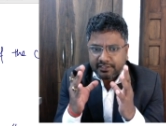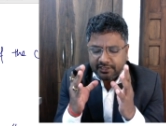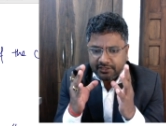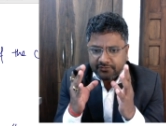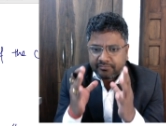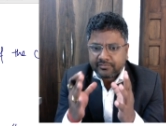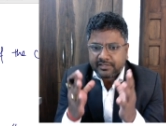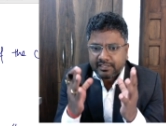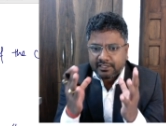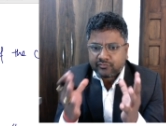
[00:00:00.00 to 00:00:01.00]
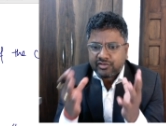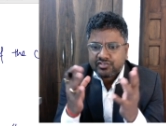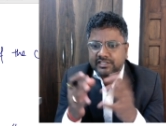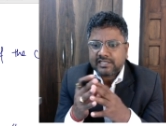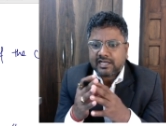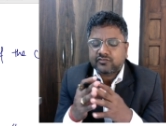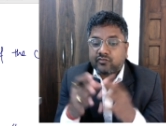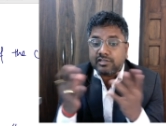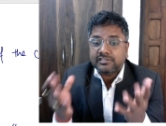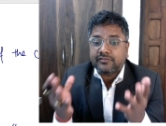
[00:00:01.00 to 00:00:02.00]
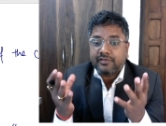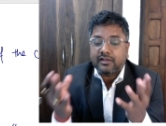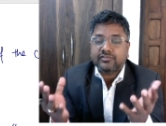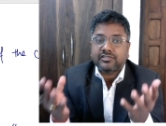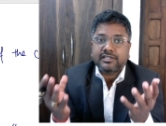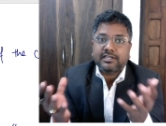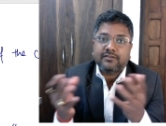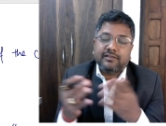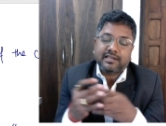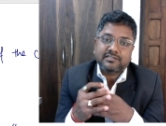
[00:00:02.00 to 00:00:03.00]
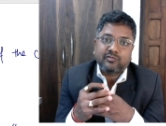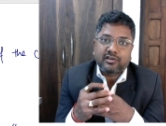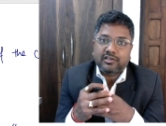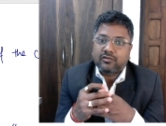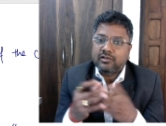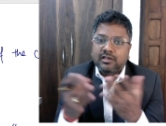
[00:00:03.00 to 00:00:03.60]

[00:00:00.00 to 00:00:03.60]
if question is asked, what is the velocity of gas molecule?